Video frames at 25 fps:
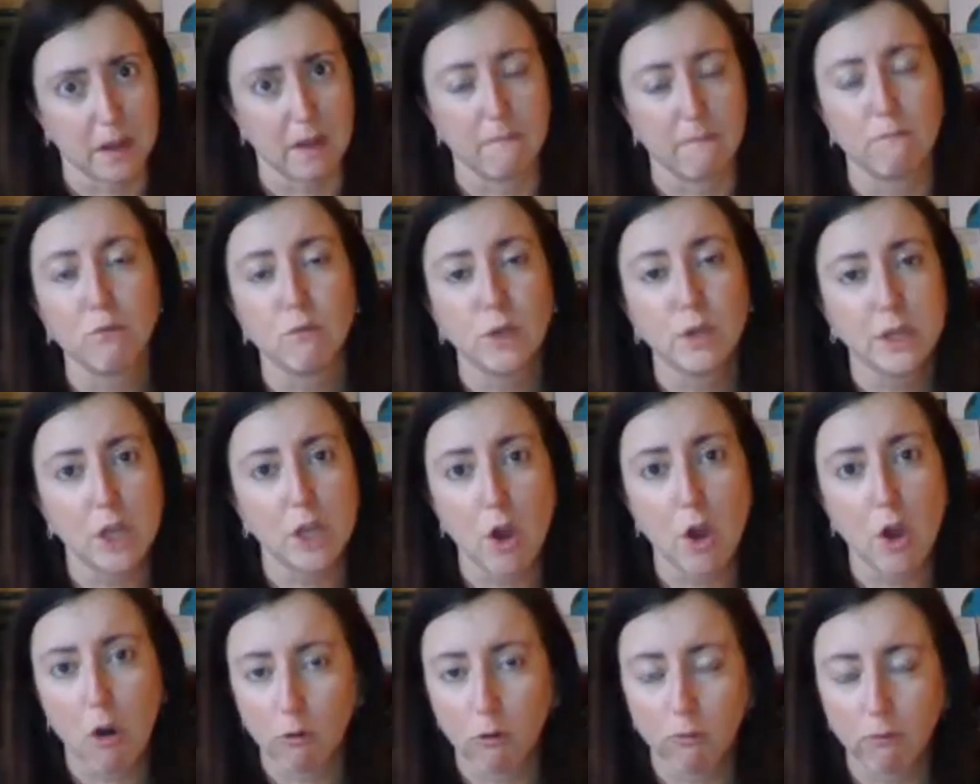I'm really
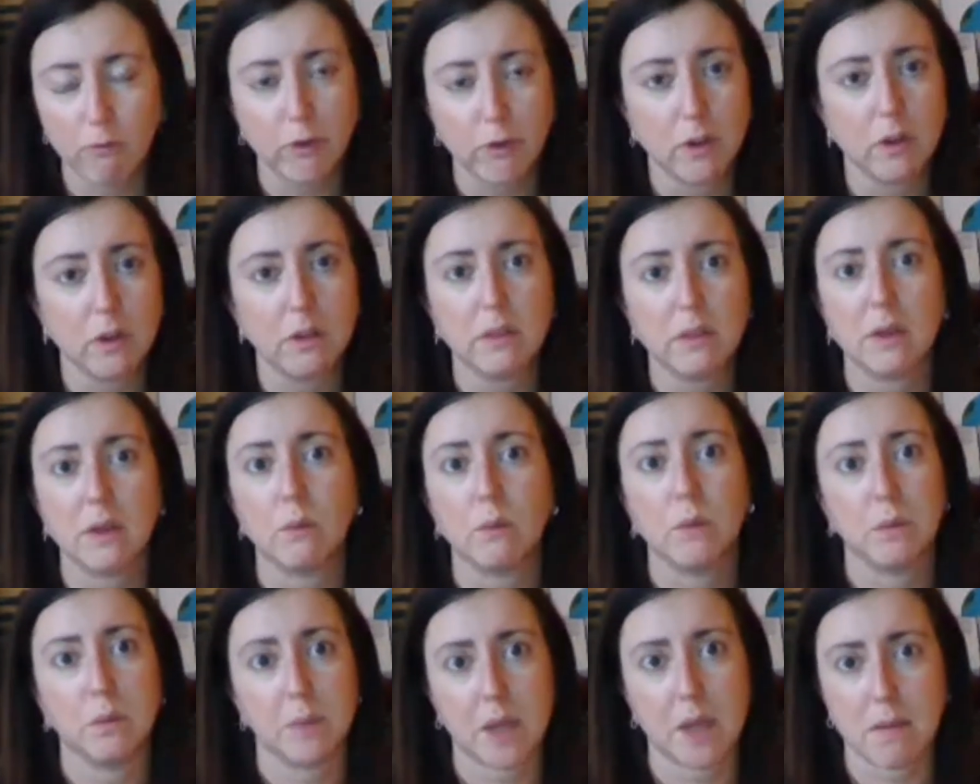hopeful that
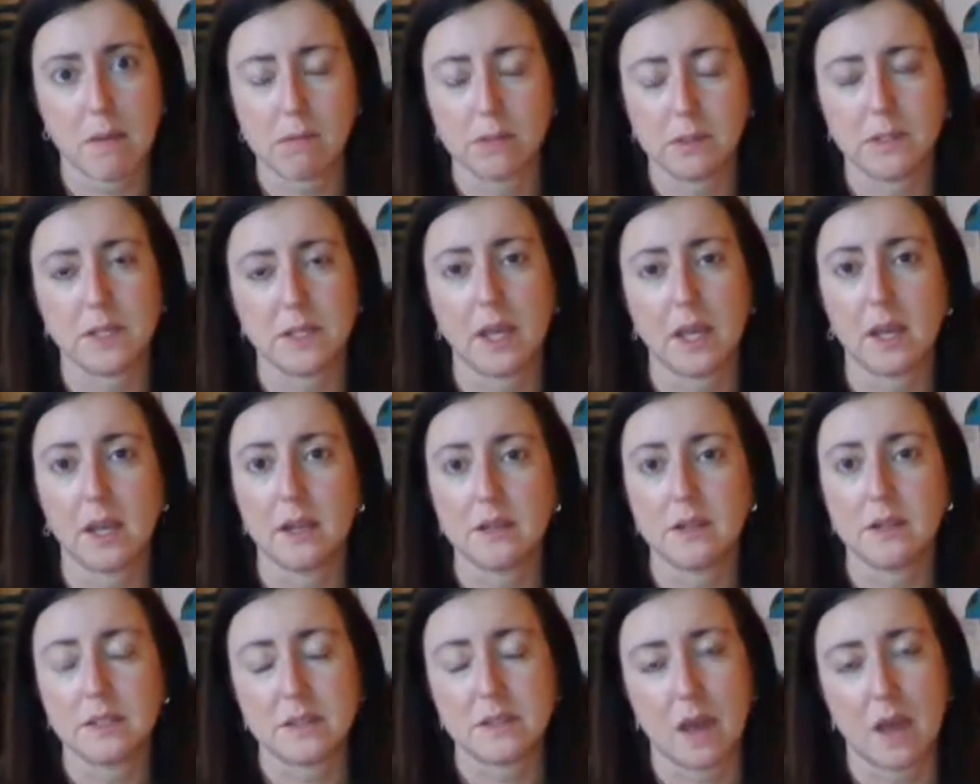we'll be able to get
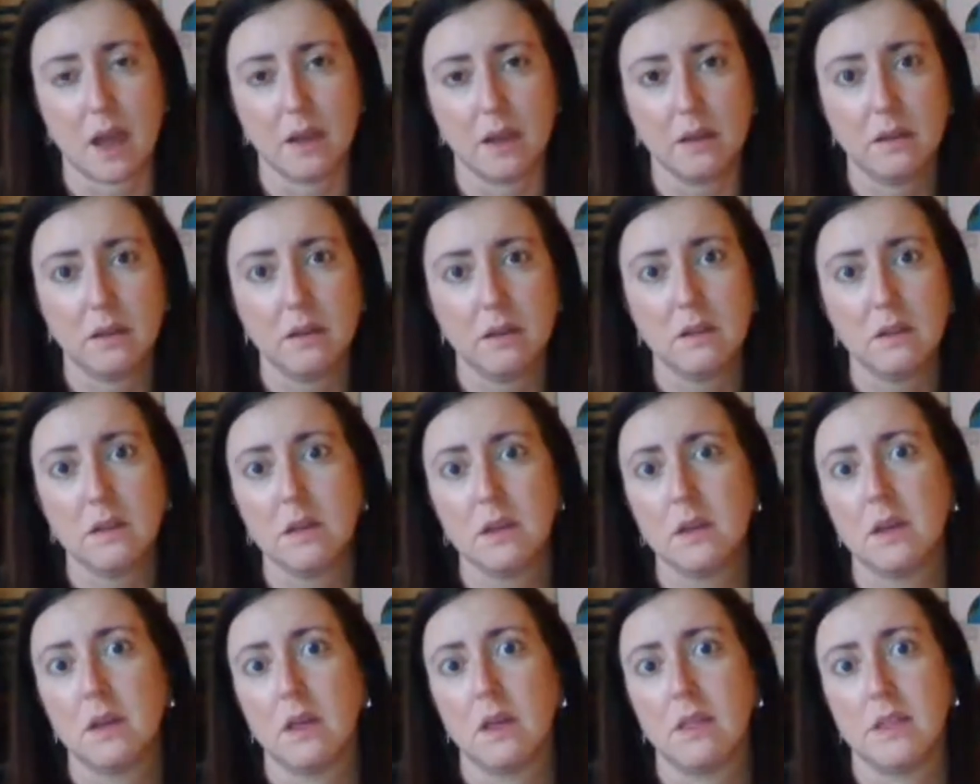it done
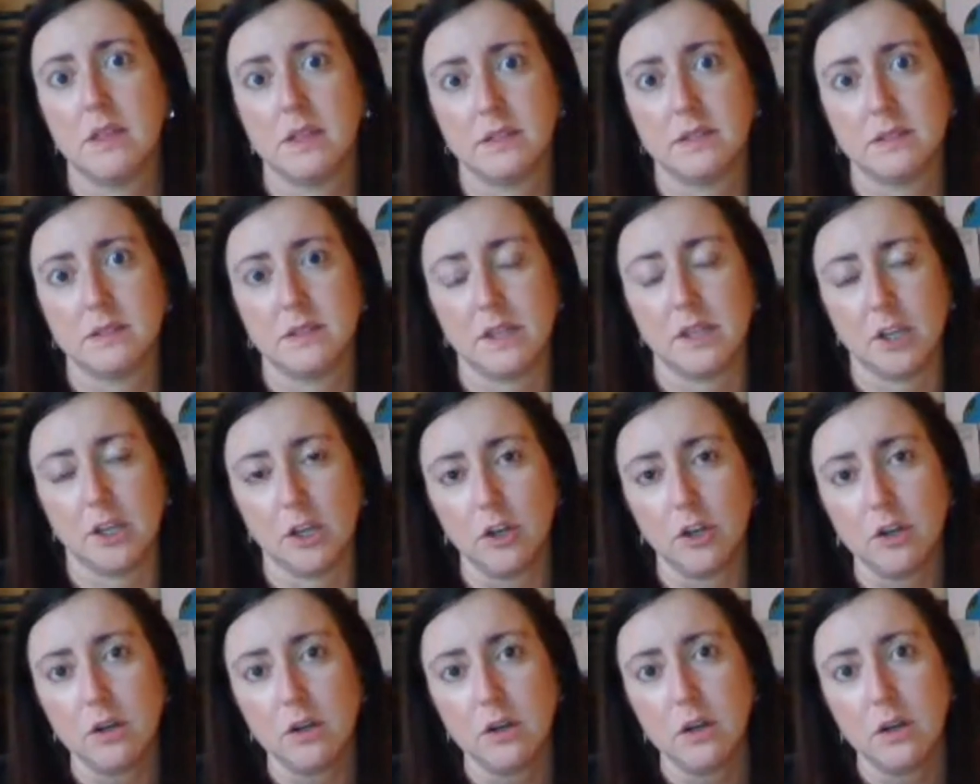this
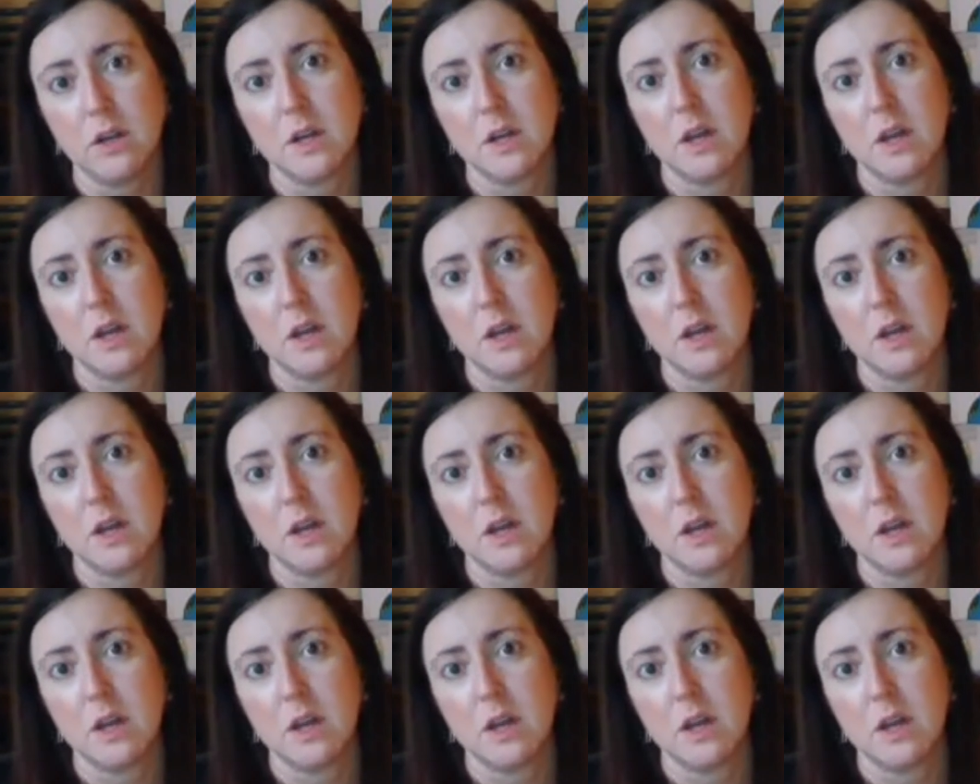year.